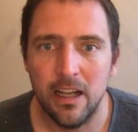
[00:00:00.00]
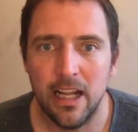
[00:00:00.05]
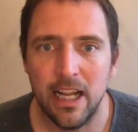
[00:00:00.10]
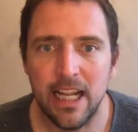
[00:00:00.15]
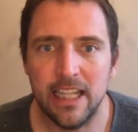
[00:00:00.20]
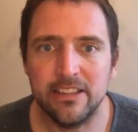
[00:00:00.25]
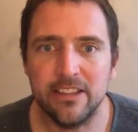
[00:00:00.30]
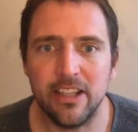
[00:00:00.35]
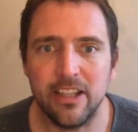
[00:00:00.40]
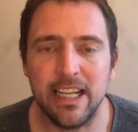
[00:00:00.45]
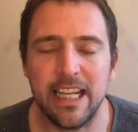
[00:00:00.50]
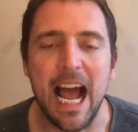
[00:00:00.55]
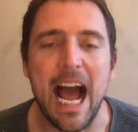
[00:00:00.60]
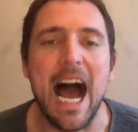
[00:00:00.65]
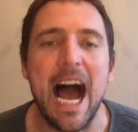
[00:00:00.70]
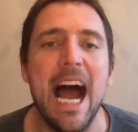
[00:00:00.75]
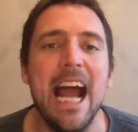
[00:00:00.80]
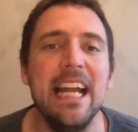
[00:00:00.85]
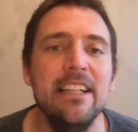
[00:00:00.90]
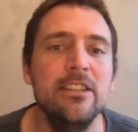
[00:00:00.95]
It's like
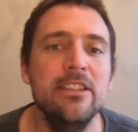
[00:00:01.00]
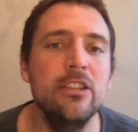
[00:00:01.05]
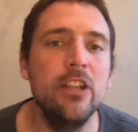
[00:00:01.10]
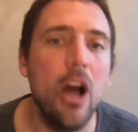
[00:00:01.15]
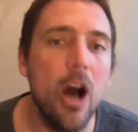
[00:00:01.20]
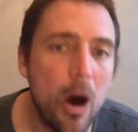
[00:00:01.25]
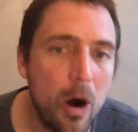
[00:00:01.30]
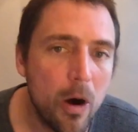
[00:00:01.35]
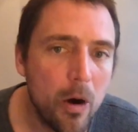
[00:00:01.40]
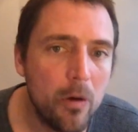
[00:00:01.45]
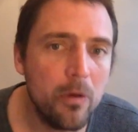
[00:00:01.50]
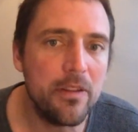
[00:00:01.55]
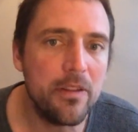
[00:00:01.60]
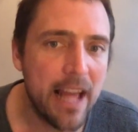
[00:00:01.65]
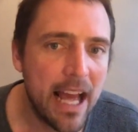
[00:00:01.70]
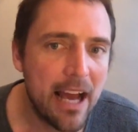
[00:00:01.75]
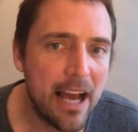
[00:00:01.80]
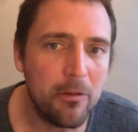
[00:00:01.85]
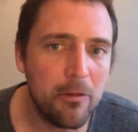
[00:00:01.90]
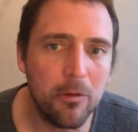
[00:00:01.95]
I know
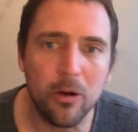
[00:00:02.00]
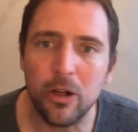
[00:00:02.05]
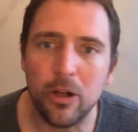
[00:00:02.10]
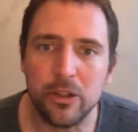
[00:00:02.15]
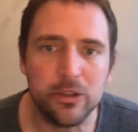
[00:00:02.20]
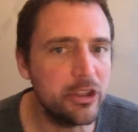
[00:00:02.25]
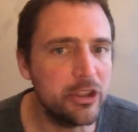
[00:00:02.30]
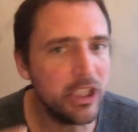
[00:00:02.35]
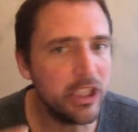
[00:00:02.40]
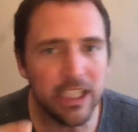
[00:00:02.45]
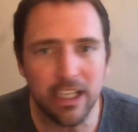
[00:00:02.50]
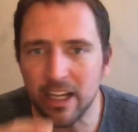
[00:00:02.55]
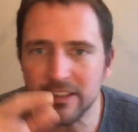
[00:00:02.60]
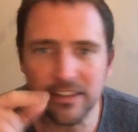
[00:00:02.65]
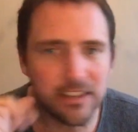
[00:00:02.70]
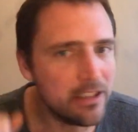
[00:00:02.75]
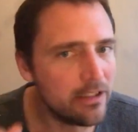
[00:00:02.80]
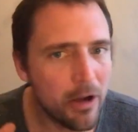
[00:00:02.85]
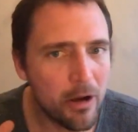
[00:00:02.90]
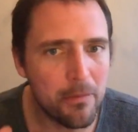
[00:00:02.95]
that world. She
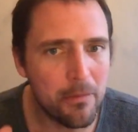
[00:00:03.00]
doesn't know